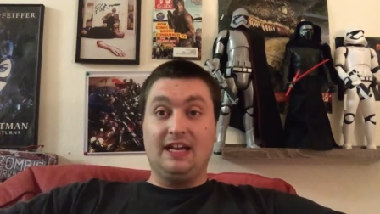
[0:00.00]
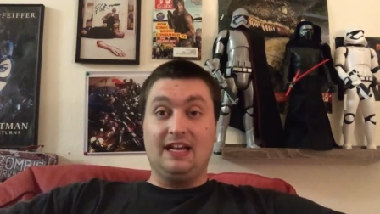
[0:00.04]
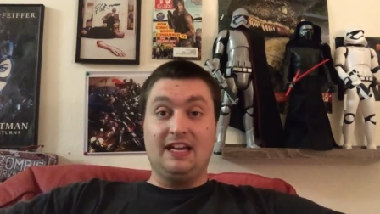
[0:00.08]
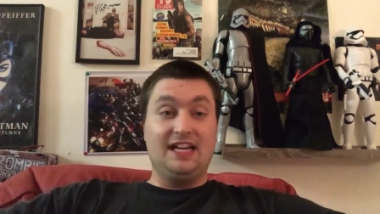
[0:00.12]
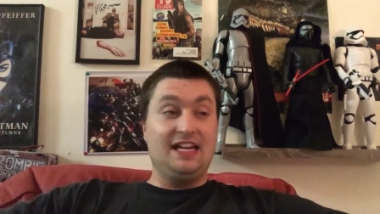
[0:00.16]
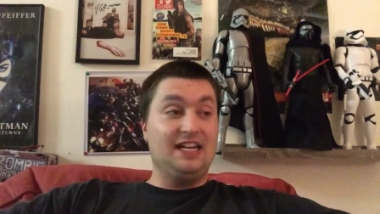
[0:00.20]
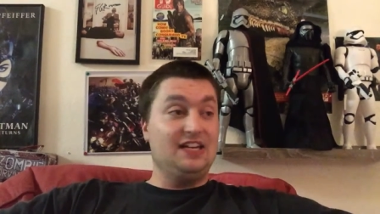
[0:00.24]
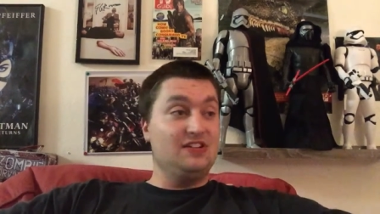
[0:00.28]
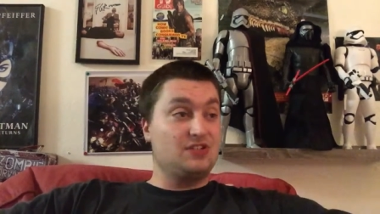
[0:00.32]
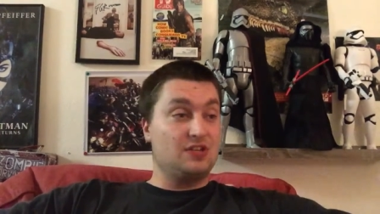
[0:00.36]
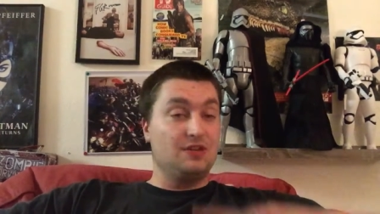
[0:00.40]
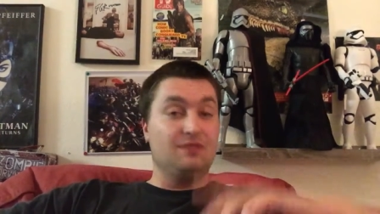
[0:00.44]
And
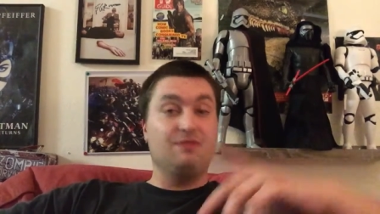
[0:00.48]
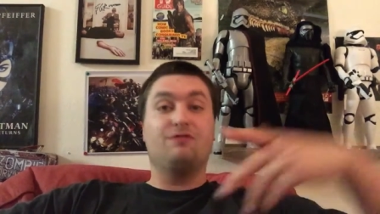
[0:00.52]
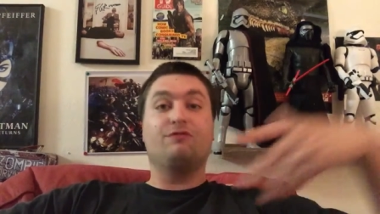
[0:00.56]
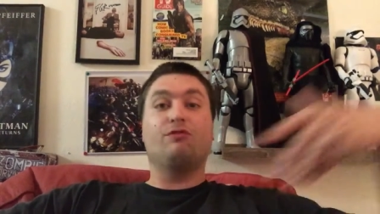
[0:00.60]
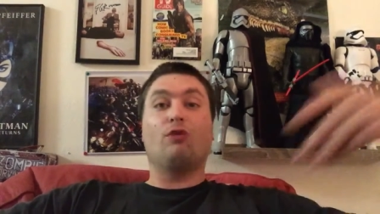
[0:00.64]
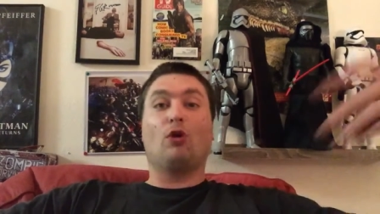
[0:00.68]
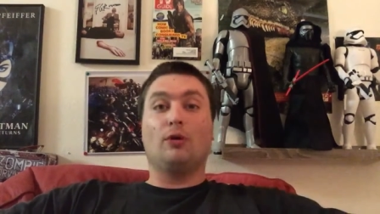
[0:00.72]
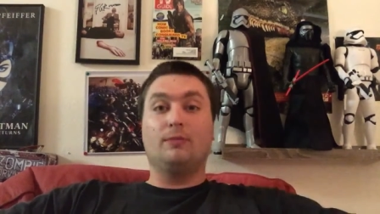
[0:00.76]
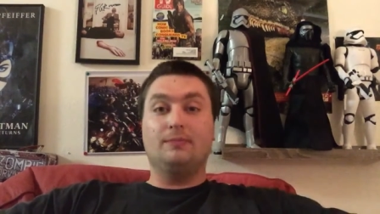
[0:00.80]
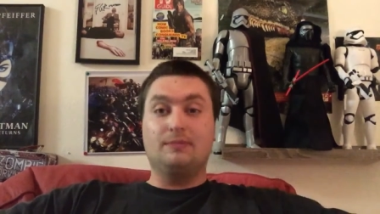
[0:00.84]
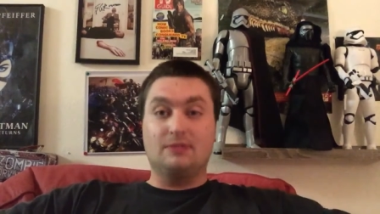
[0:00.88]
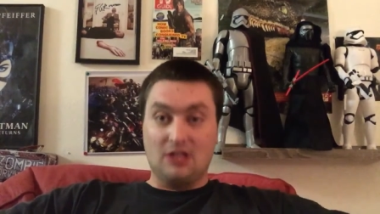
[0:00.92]
he's
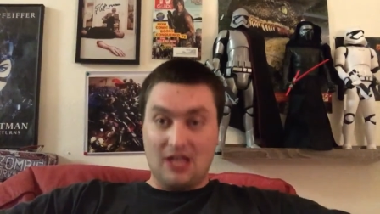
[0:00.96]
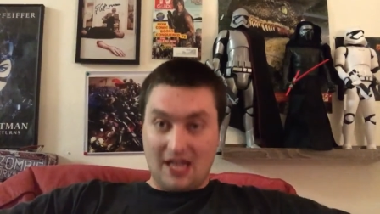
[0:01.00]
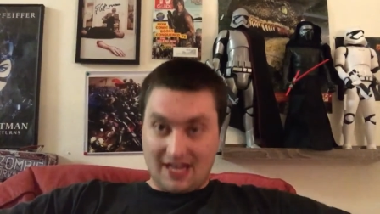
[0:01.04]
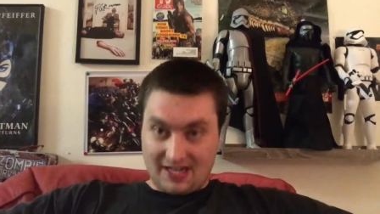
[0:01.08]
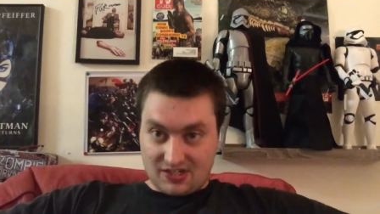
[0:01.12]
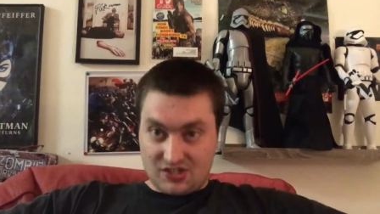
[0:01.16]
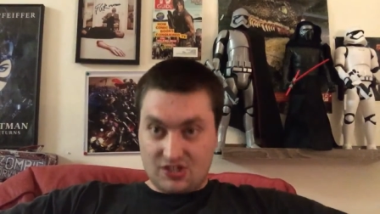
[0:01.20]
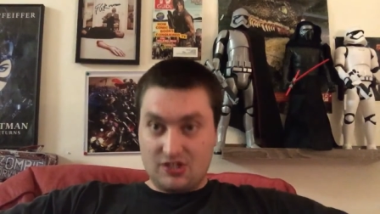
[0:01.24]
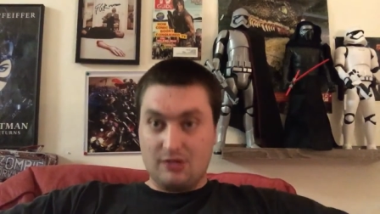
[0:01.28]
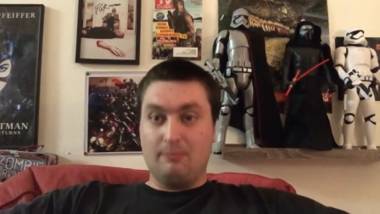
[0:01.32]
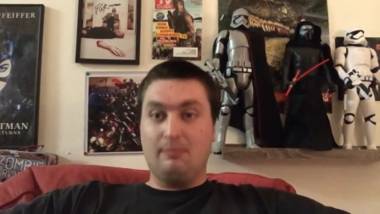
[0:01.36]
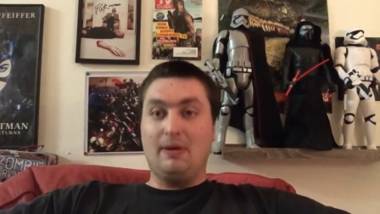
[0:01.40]
informed
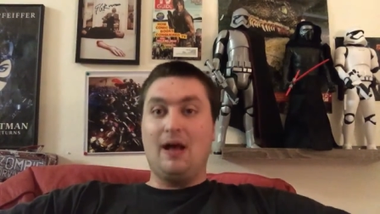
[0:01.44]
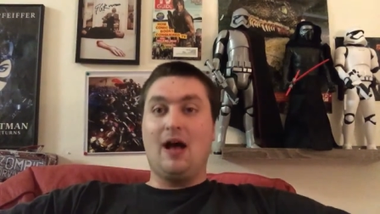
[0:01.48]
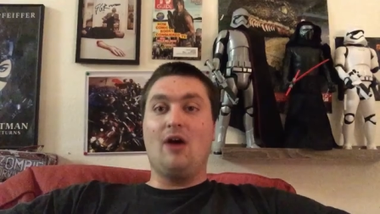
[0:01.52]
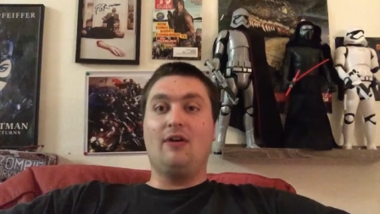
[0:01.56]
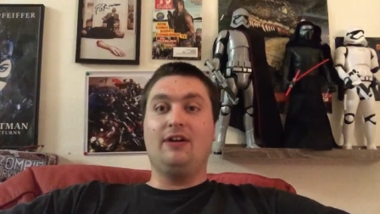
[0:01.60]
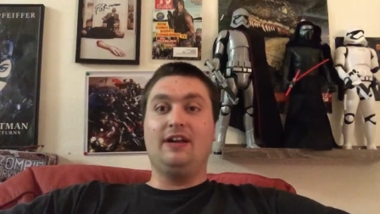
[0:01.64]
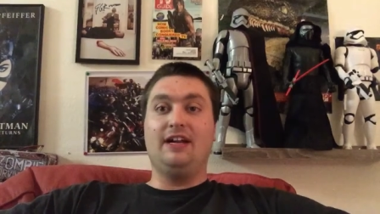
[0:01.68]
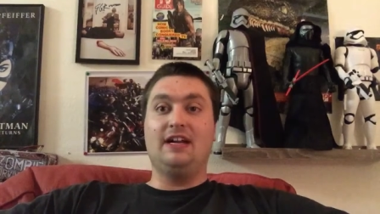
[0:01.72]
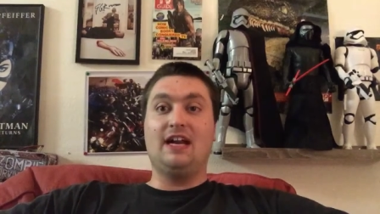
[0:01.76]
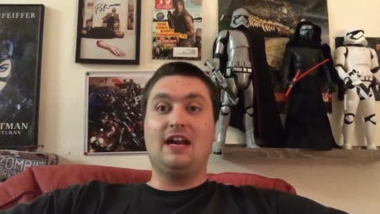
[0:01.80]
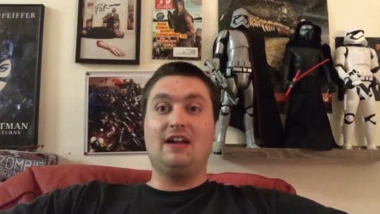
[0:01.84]
Lex about it.